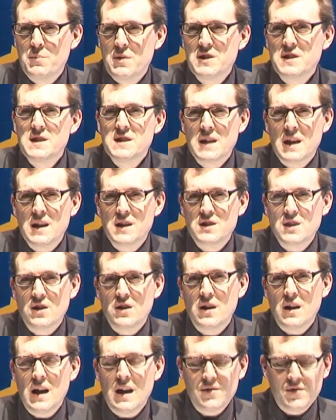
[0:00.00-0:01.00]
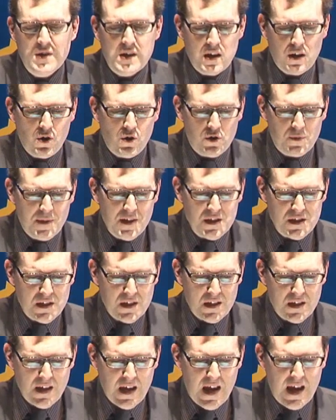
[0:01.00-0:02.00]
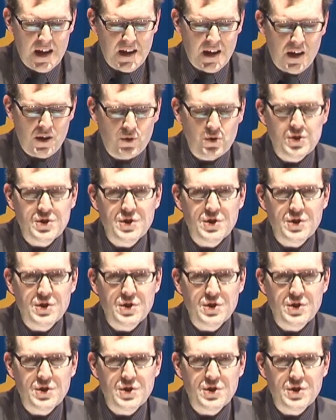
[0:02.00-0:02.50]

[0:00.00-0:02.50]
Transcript: the business editor at The Economist, and I